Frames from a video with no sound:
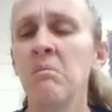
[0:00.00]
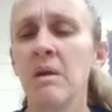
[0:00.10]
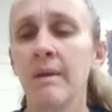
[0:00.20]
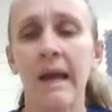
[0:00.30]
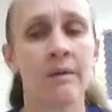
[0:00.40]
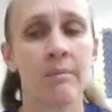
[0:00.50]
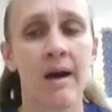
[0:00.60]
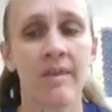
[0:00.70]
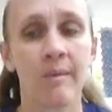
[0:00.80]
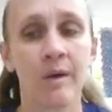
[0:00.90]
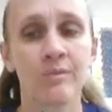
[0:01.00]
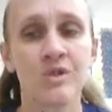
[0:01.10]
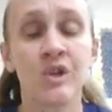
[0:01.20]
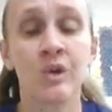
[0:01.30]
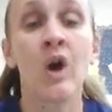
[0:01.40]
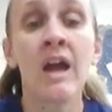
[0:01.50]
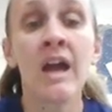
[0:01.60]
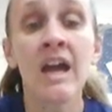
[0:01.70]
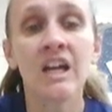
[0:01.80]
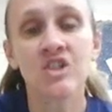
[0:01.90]
Maybe I can buy them up too.
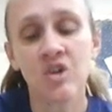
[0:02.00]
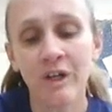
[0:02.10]
And so